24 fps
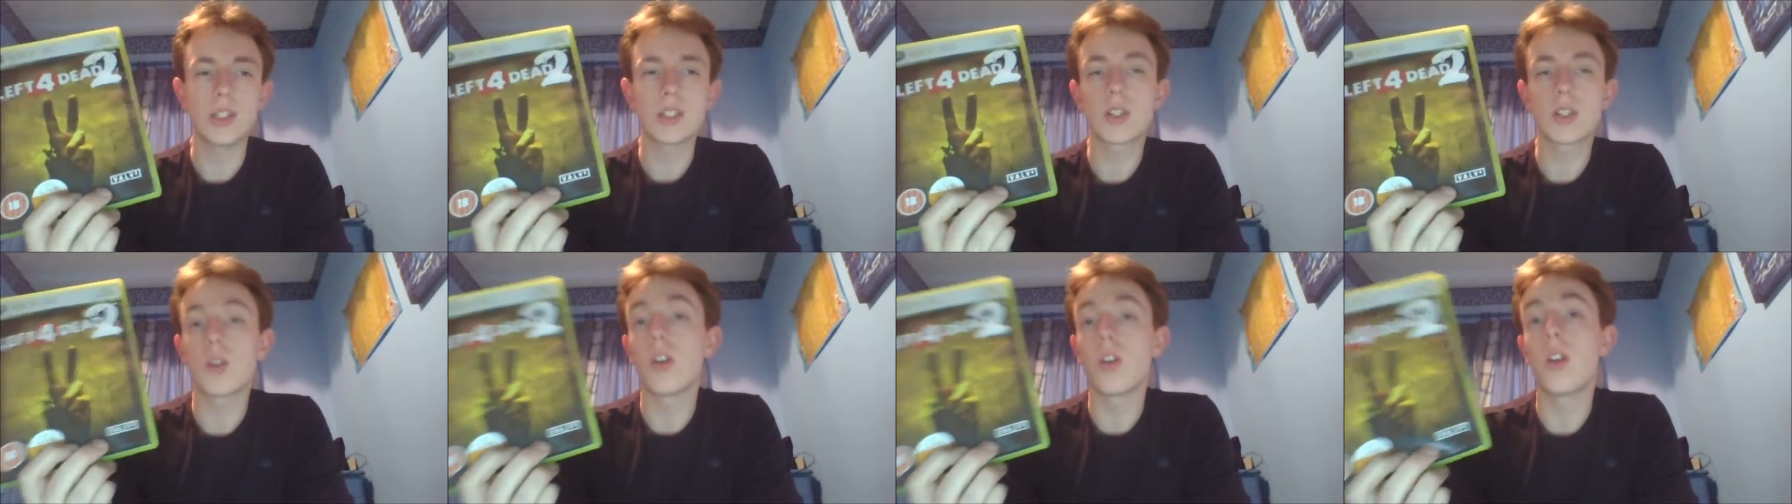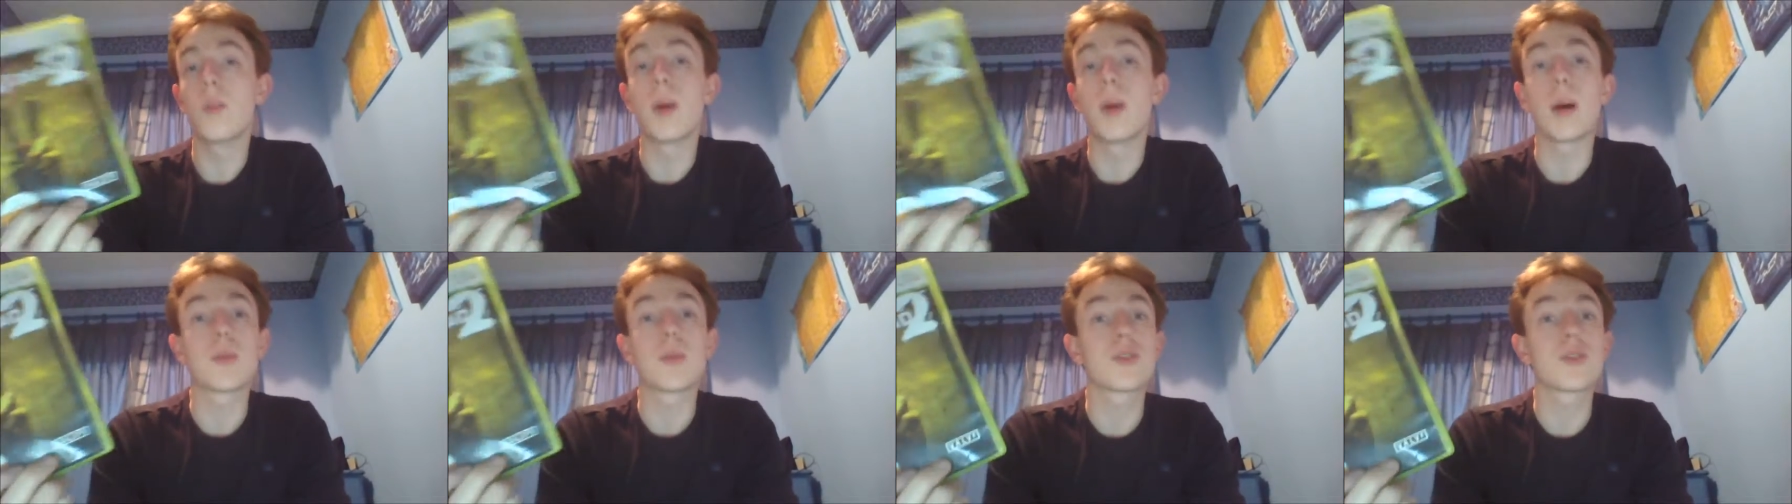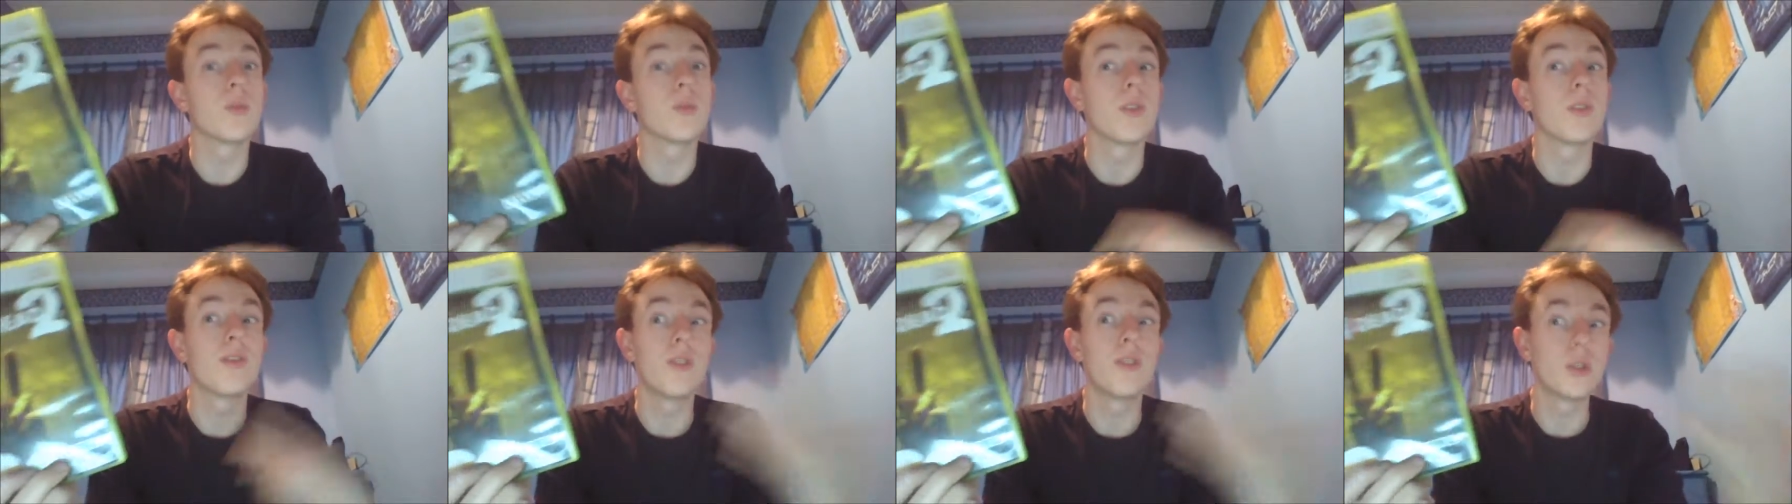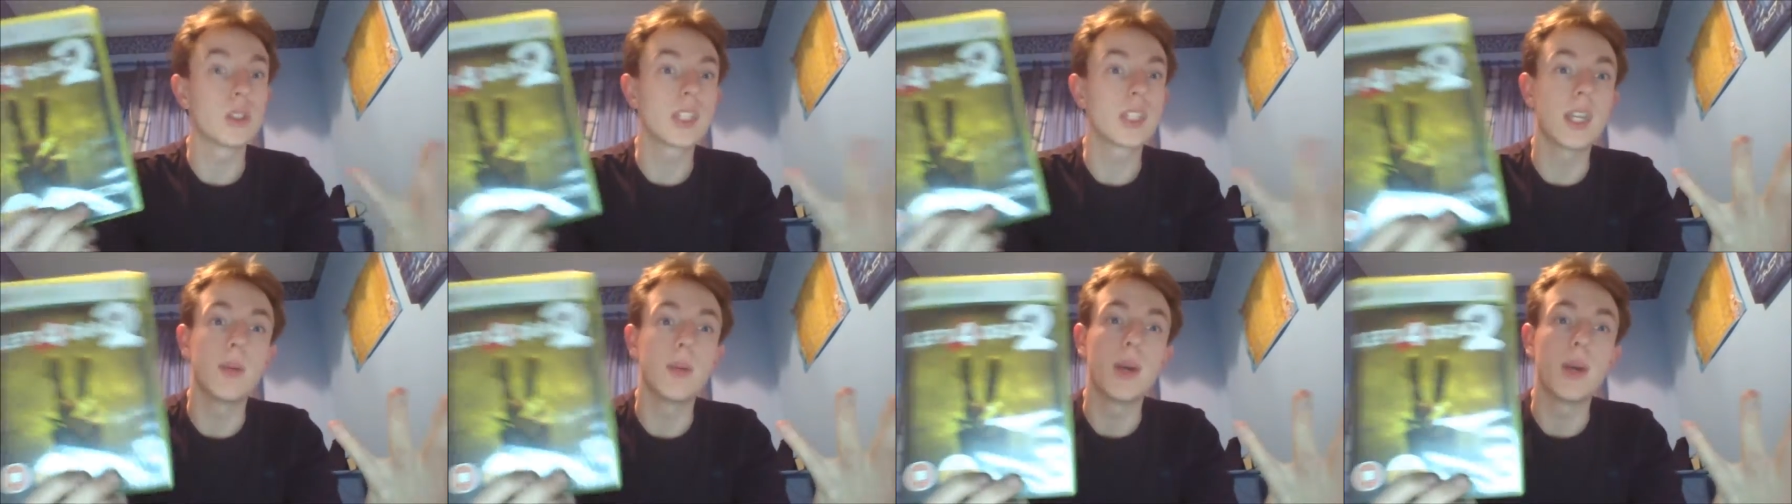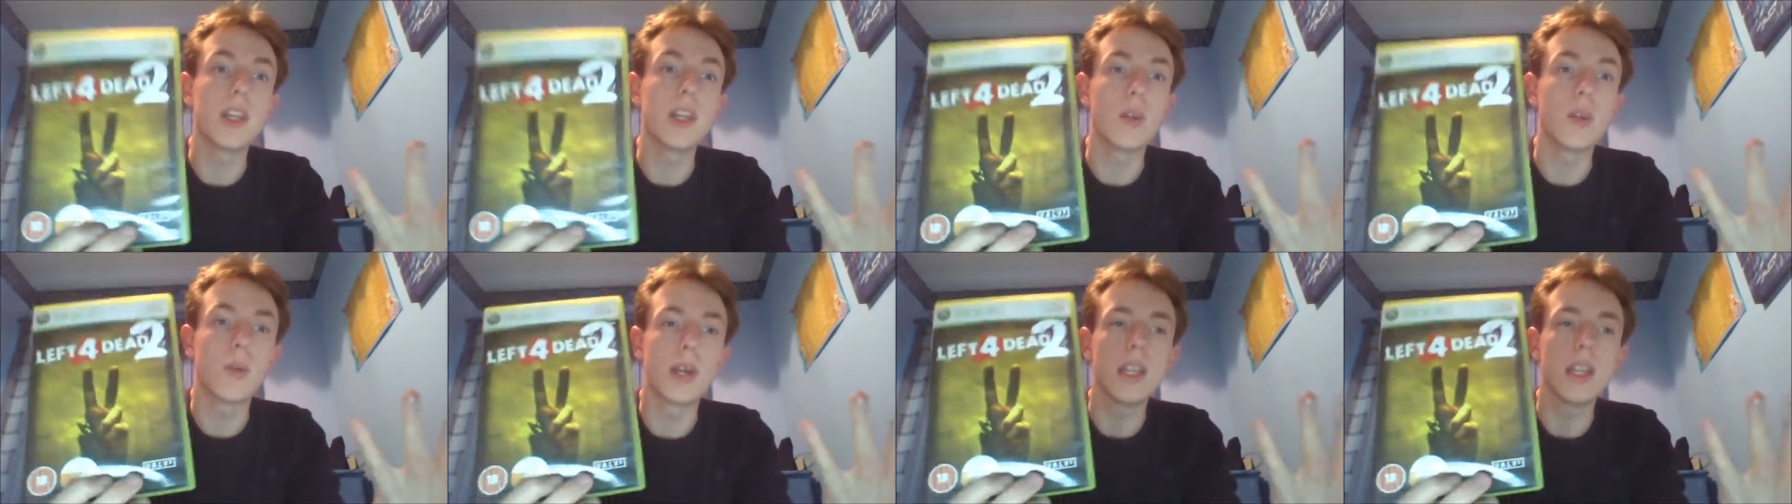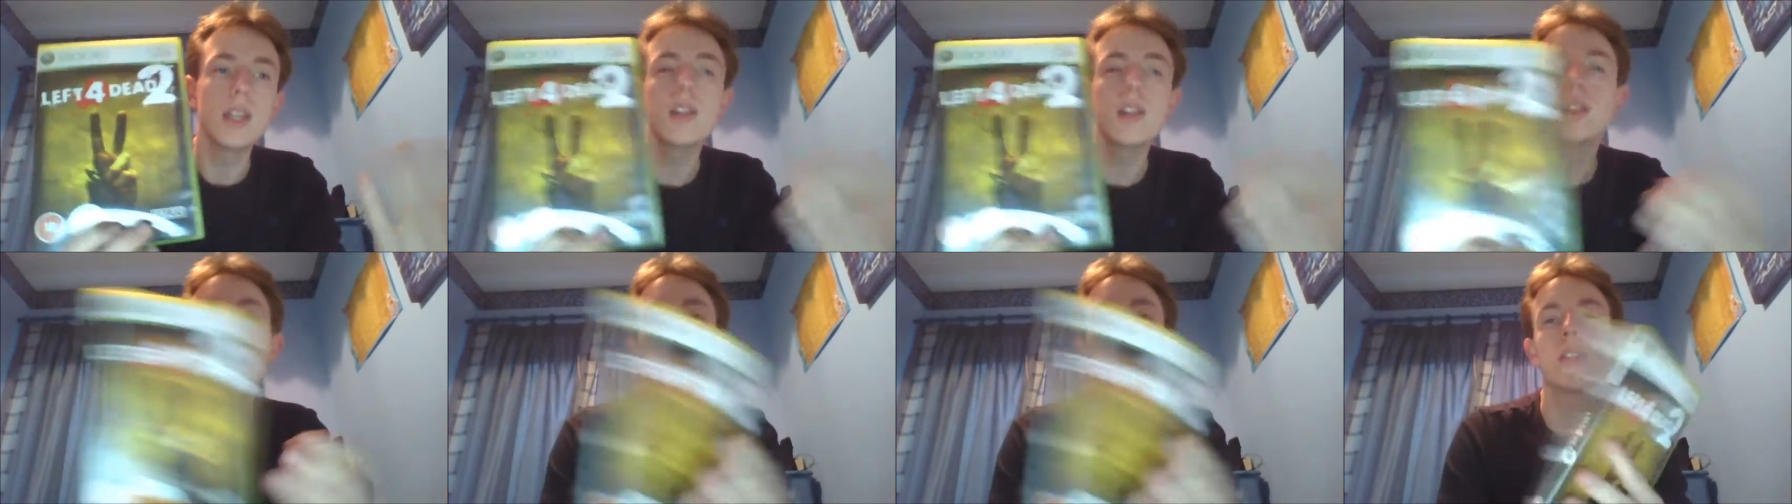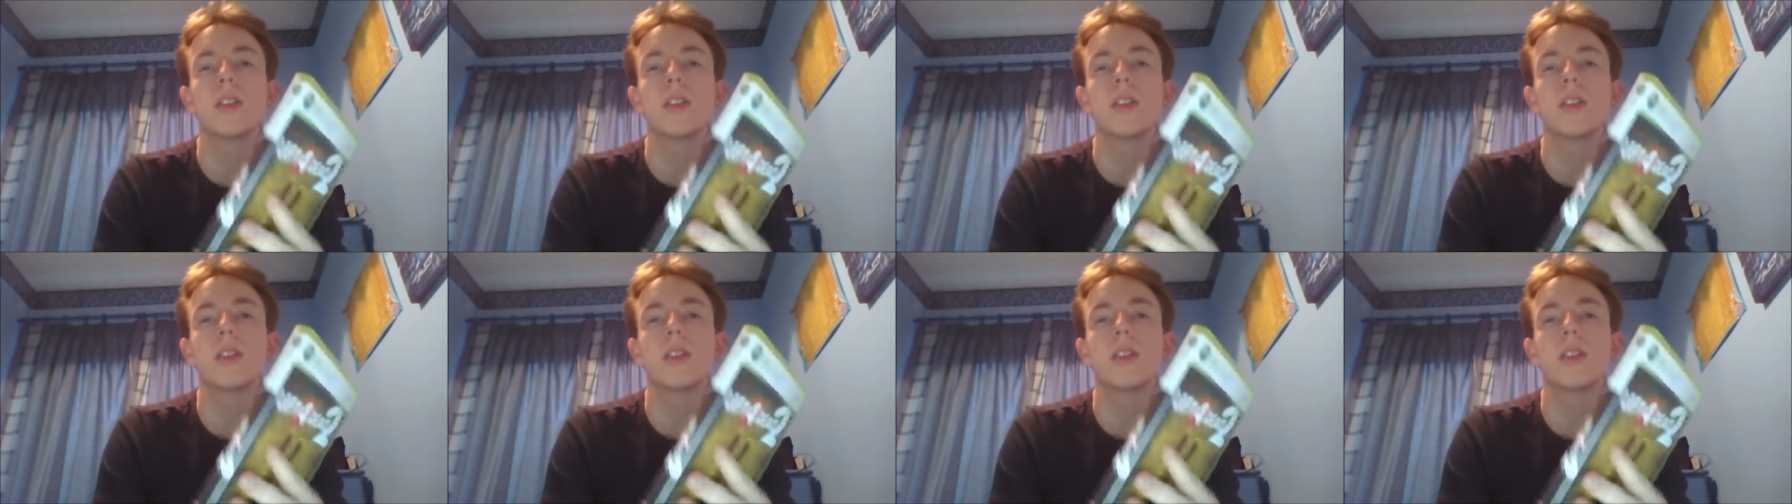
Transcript: one. It's got all the maps from the first game anyway,